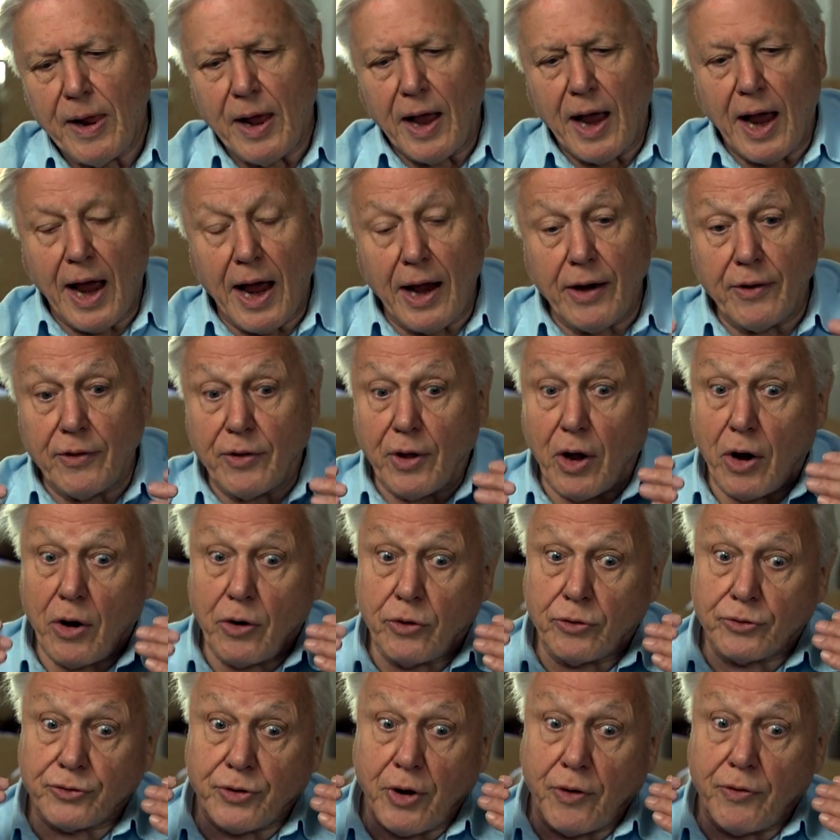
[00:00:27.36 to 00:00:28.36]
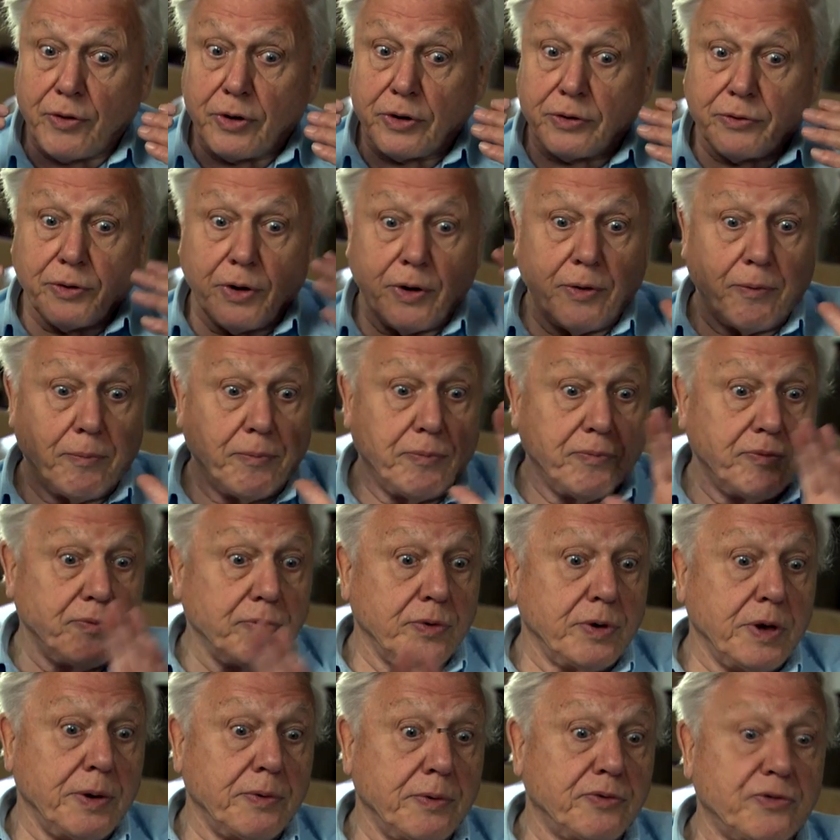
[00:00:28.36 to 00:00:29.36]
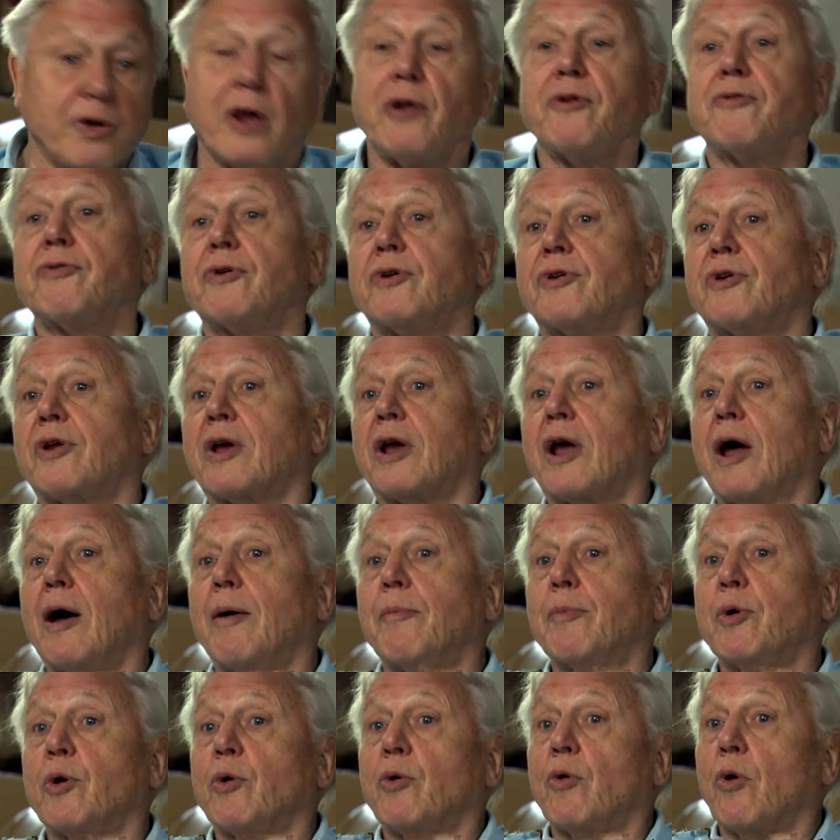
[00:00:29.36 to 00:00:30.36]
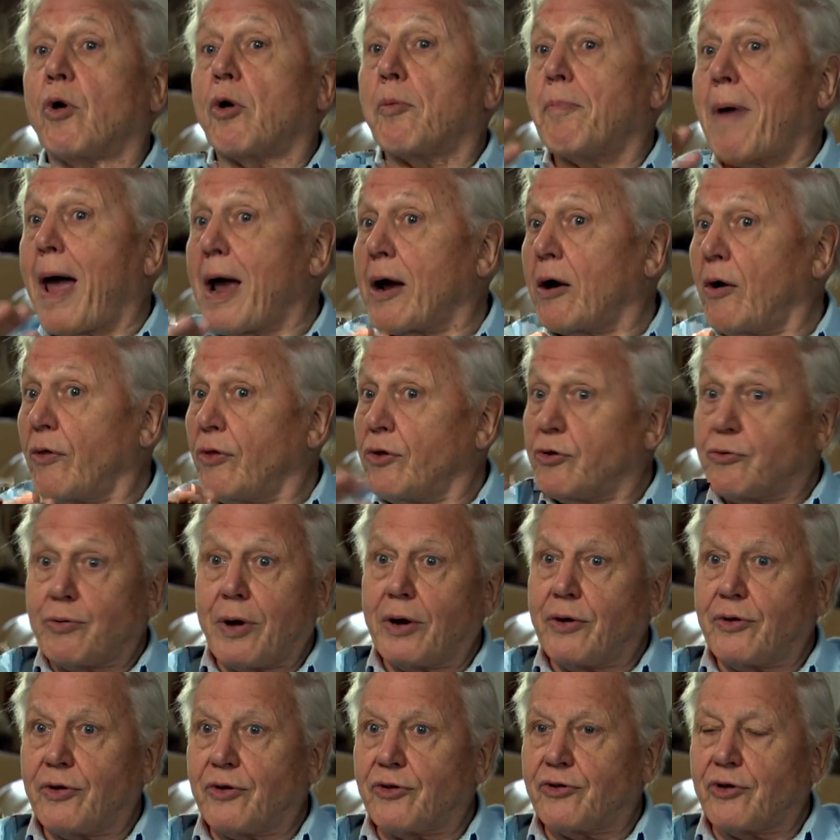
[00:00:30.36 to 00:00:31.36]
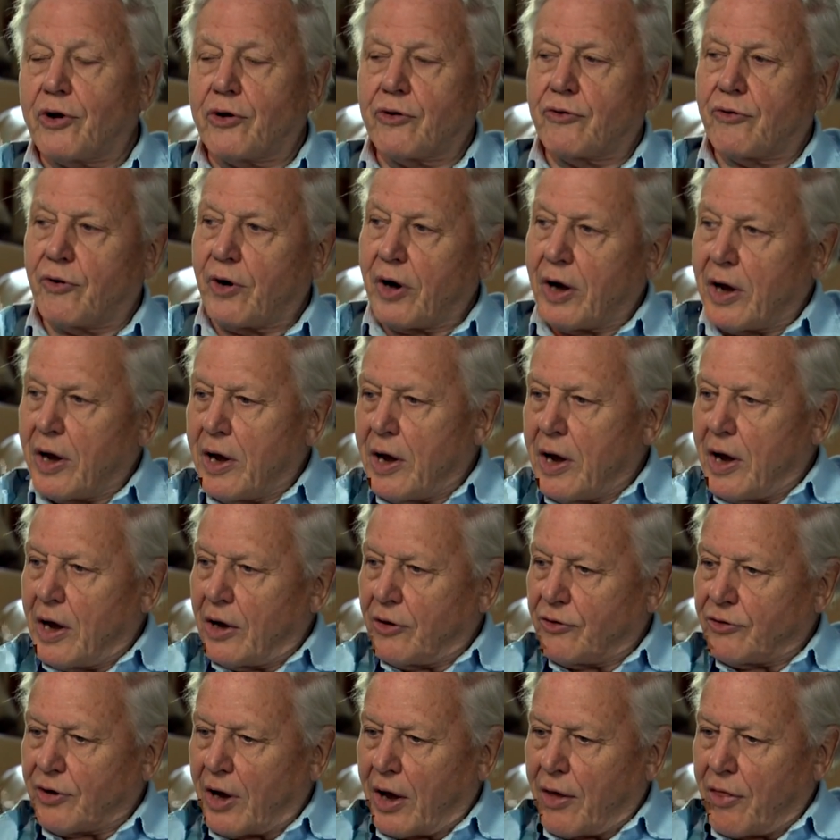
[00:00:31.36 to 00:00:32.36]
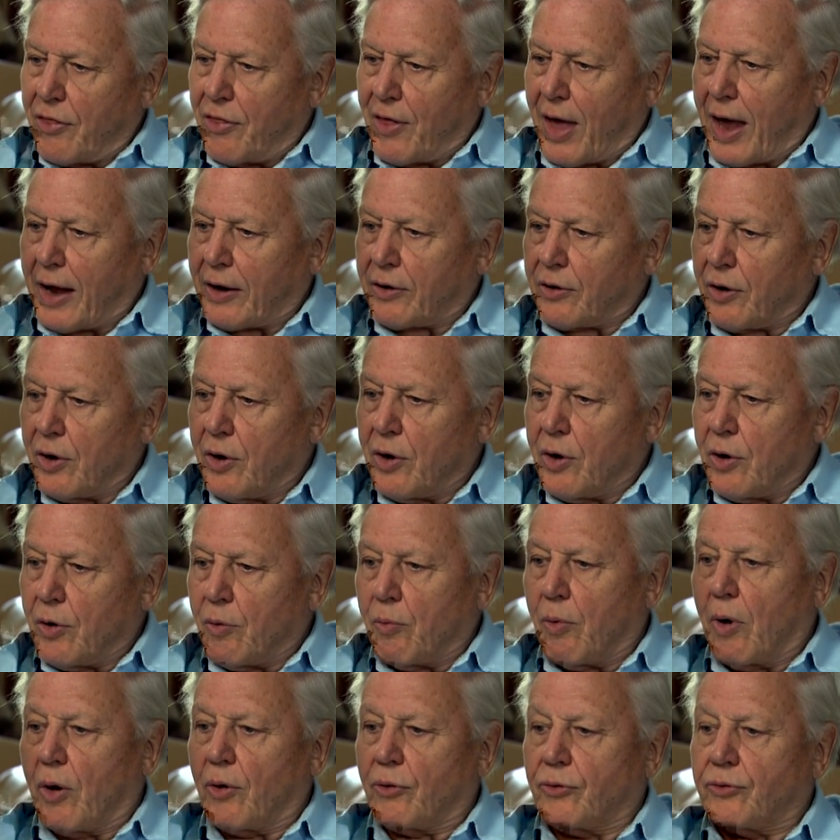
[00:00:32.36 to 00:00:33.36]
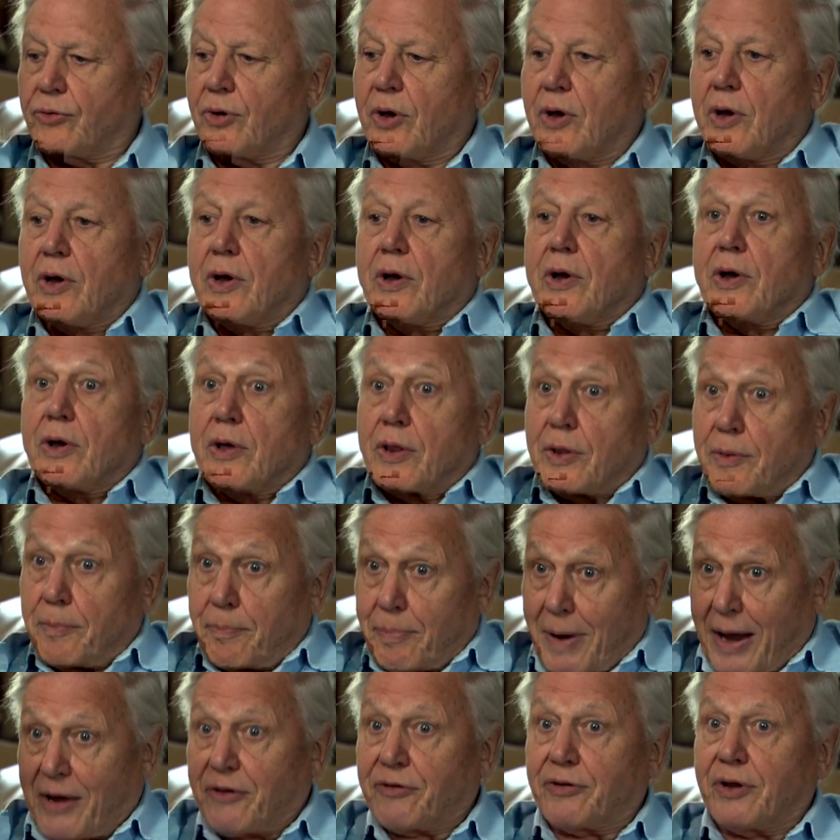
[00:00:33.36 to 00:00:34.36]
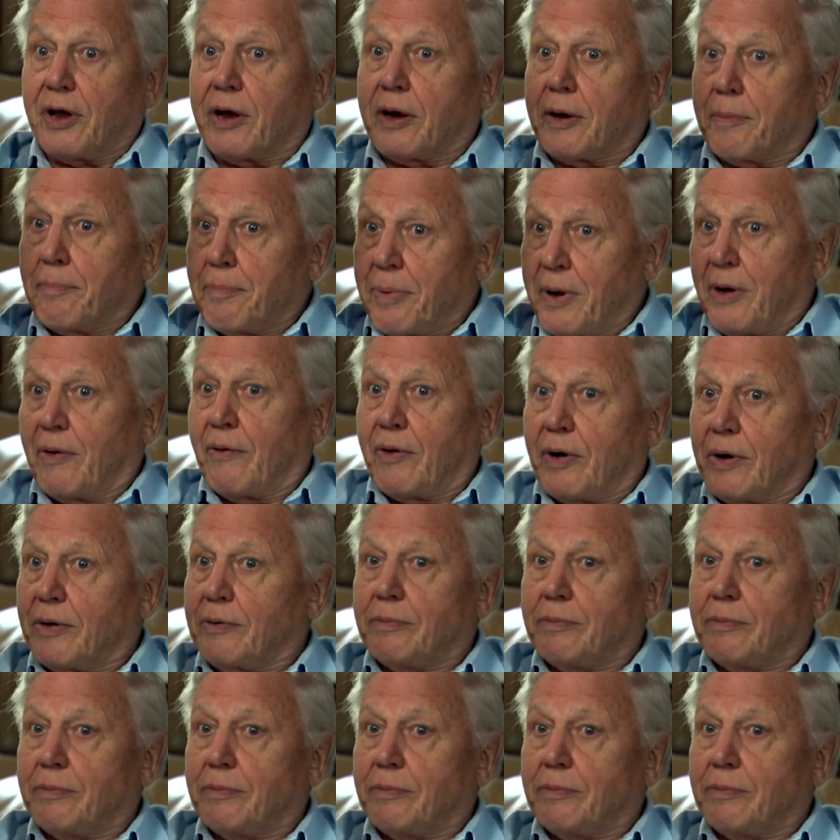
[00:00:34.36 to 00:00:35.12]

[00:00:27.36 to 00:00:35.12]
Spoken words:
And so that in centuries to come, you would look back on the 20th century and say that was plastic period.